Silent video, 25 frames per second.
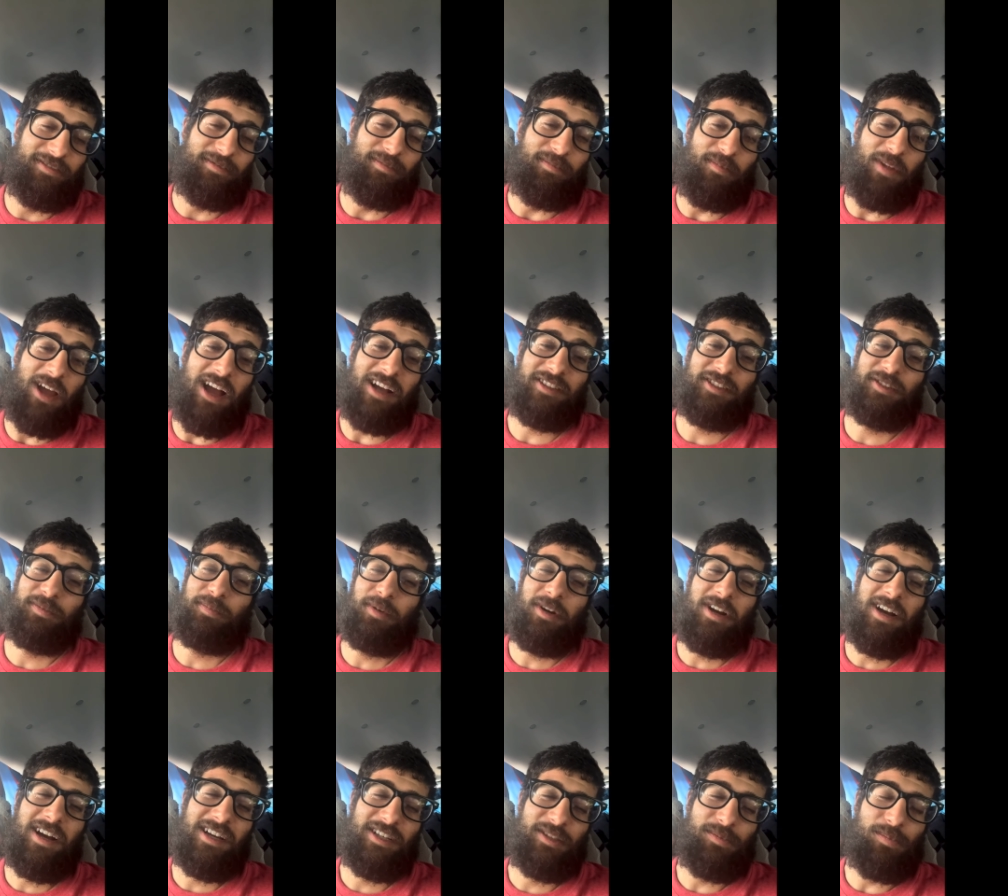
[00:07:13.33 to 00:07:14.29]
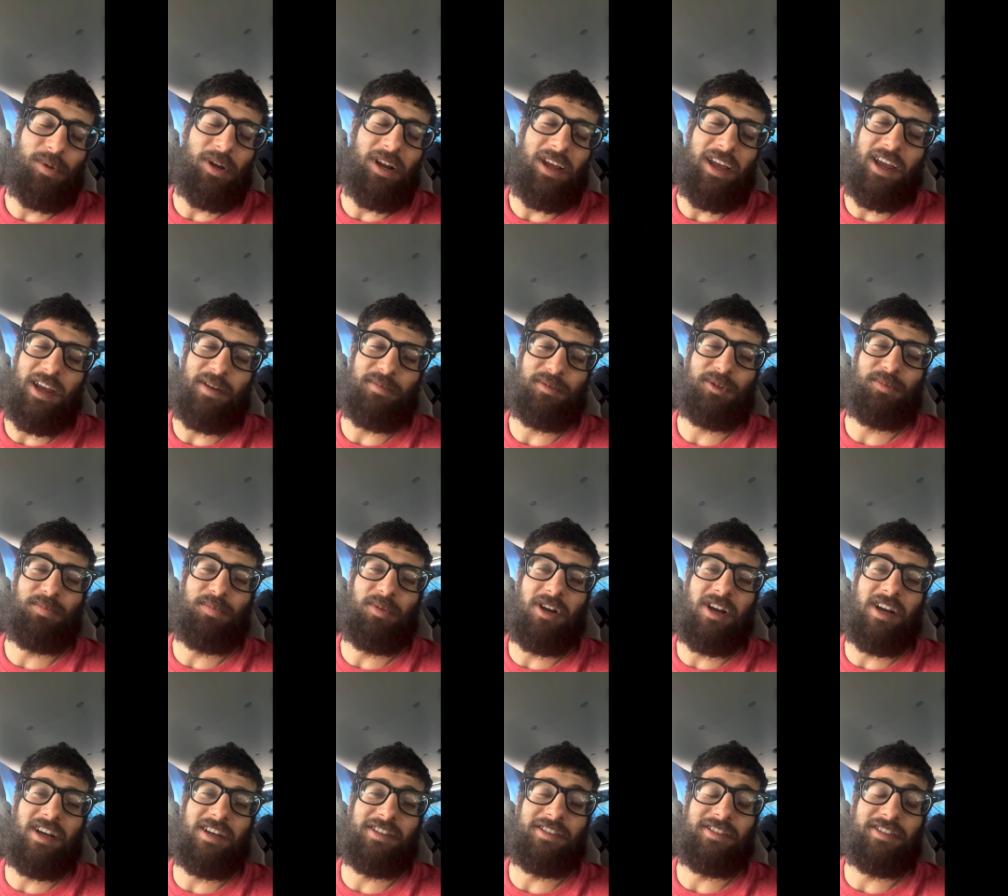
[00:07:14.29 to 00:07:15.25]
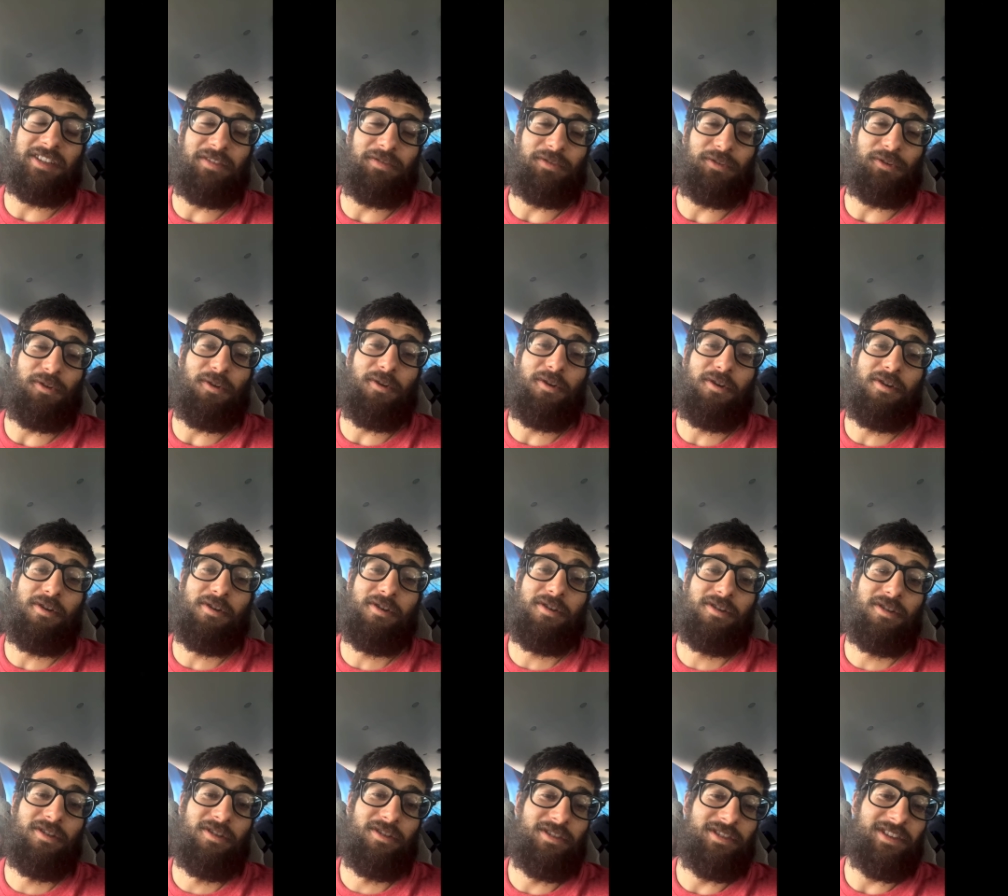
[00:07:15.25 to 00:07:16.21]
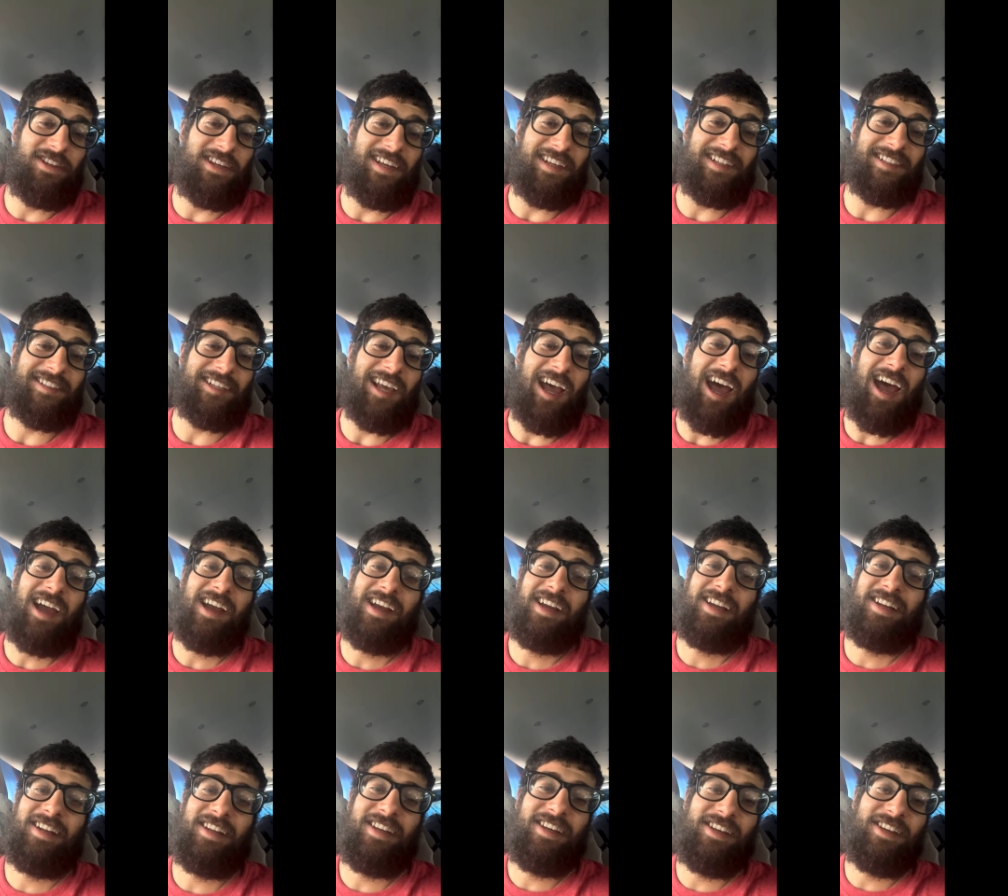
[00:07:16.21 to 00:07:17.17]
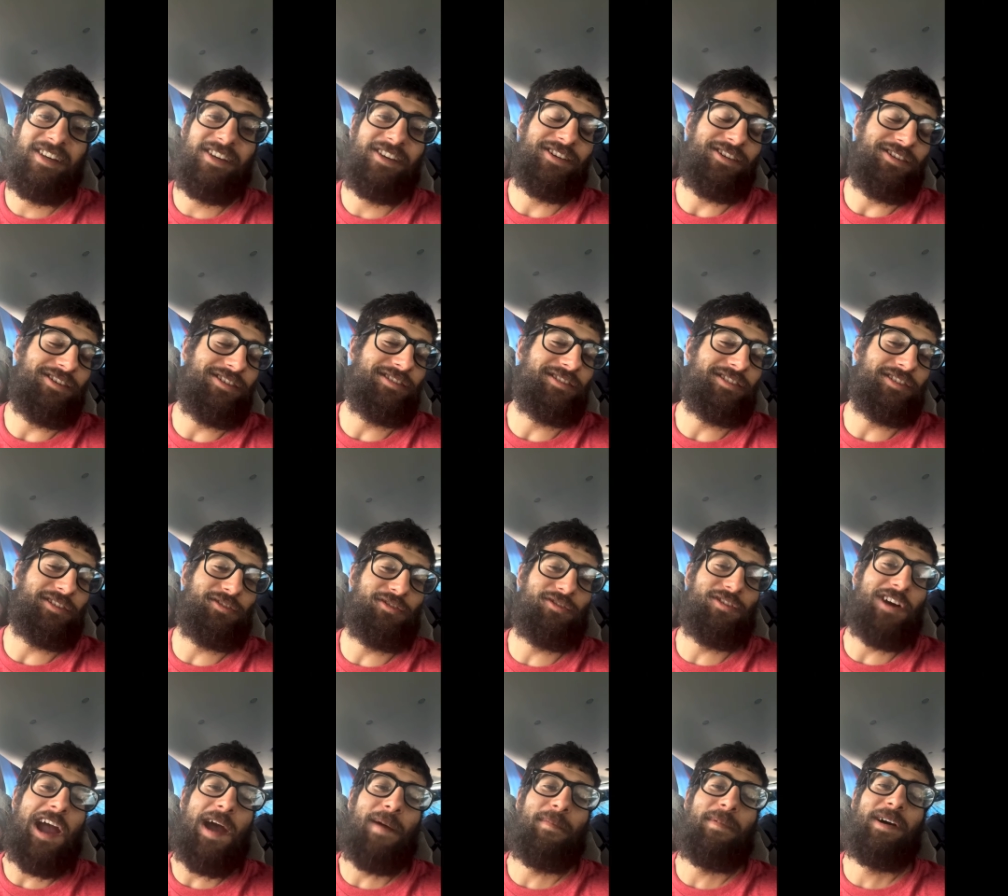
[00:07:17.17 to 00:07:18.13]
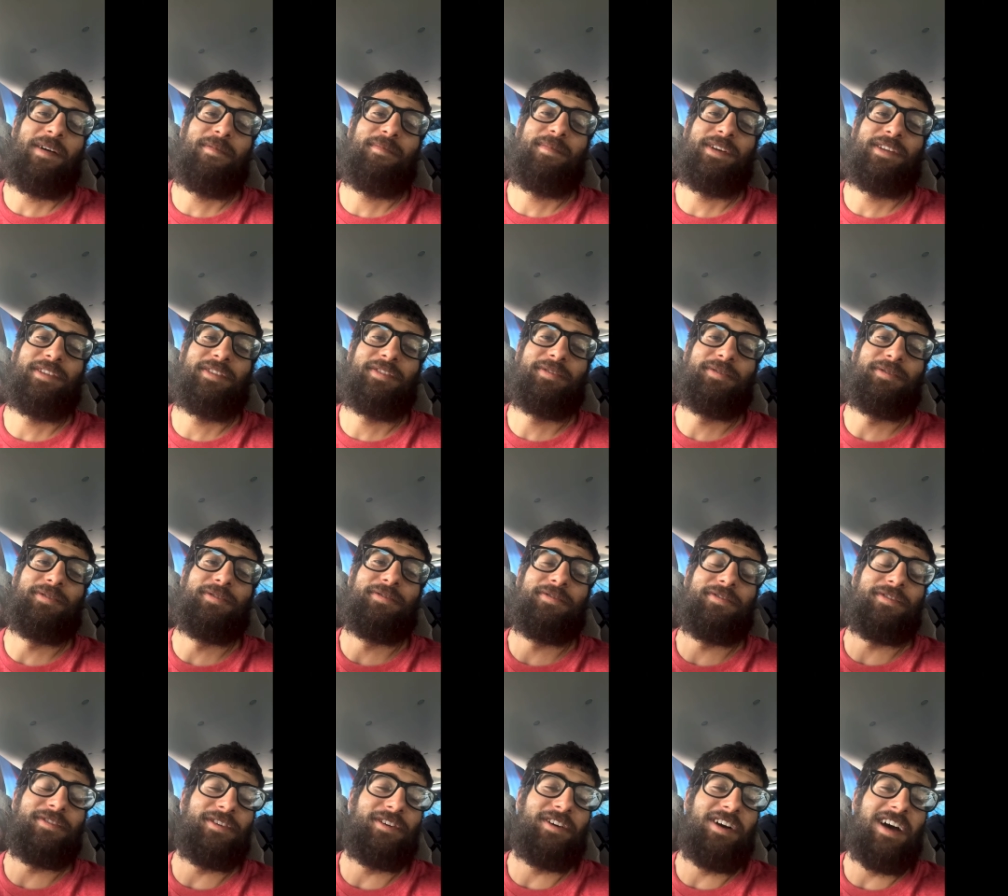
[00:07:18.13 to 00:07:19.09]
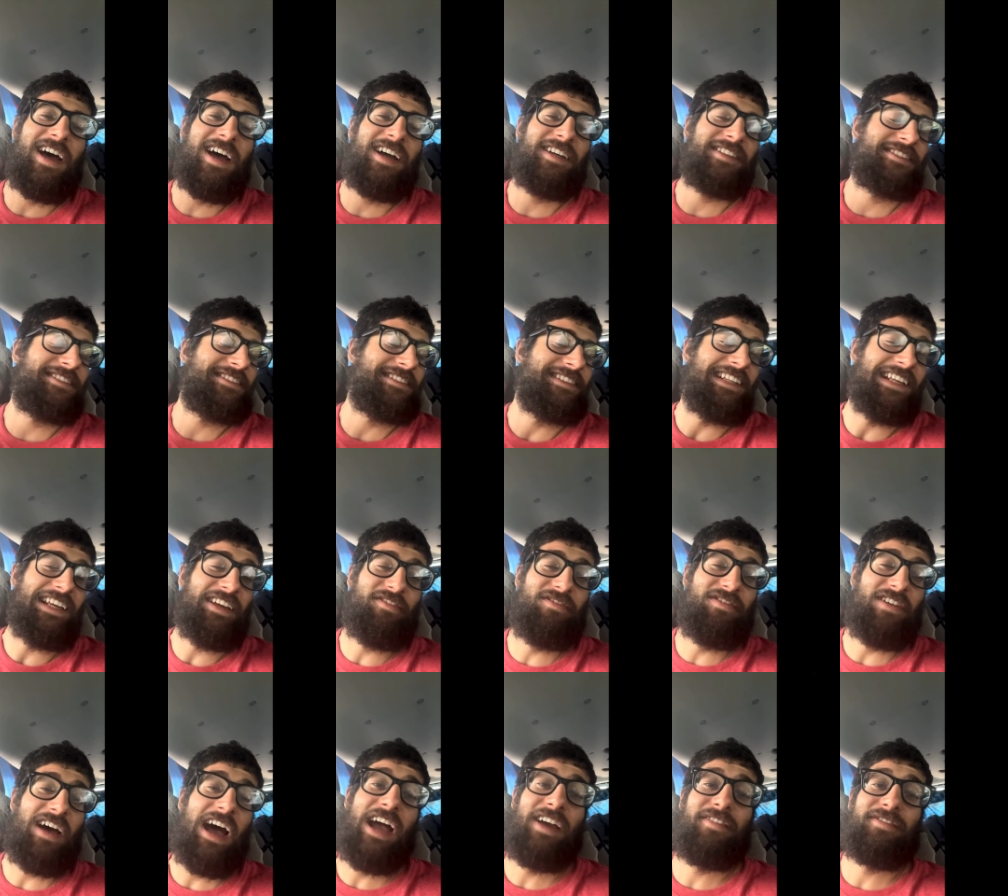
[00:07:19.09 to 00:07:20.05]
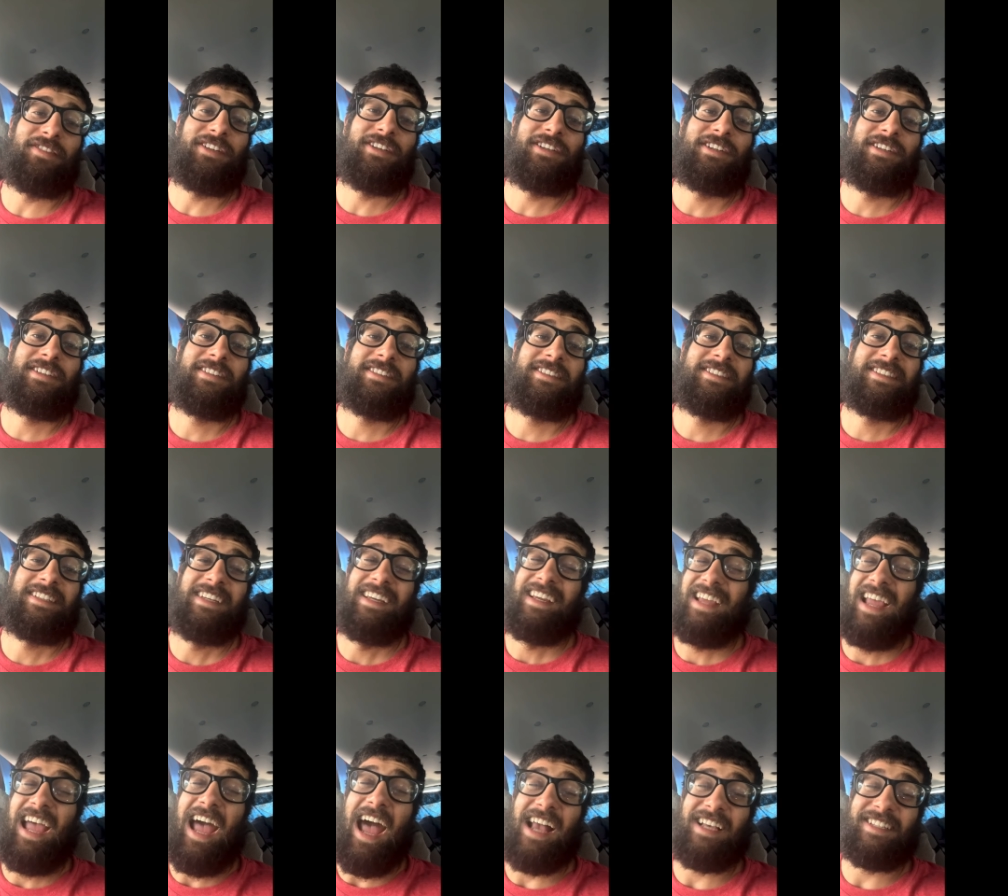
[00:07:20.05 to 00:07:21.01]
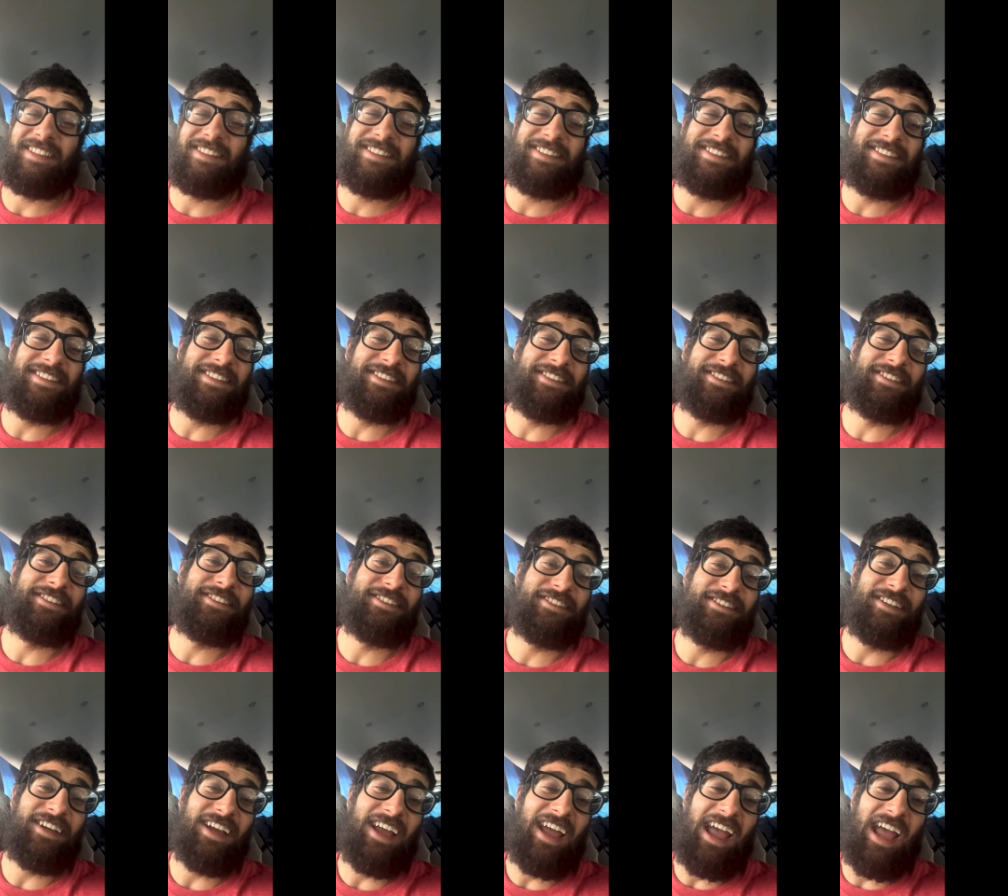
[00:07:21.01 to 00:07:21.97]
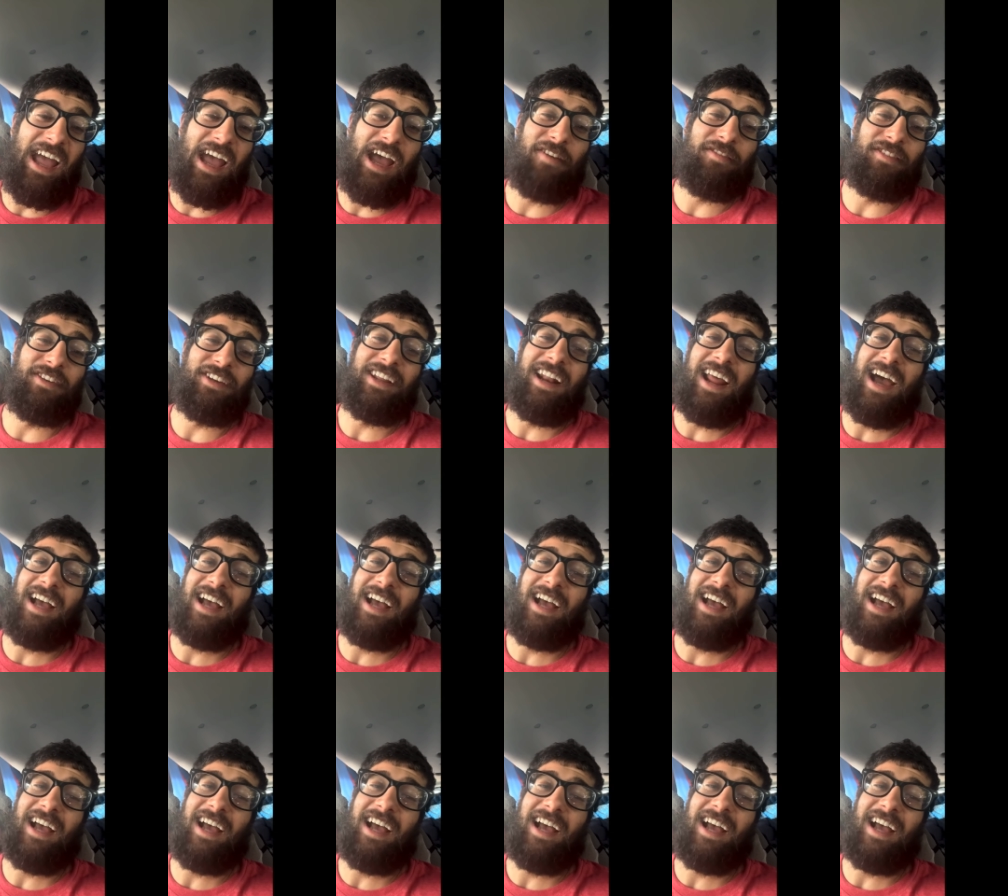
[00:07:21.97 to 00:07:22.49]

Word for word: not surprised, but I am surprised. After all the anxiety, all the crap I've been through for the last like five years, I still have it.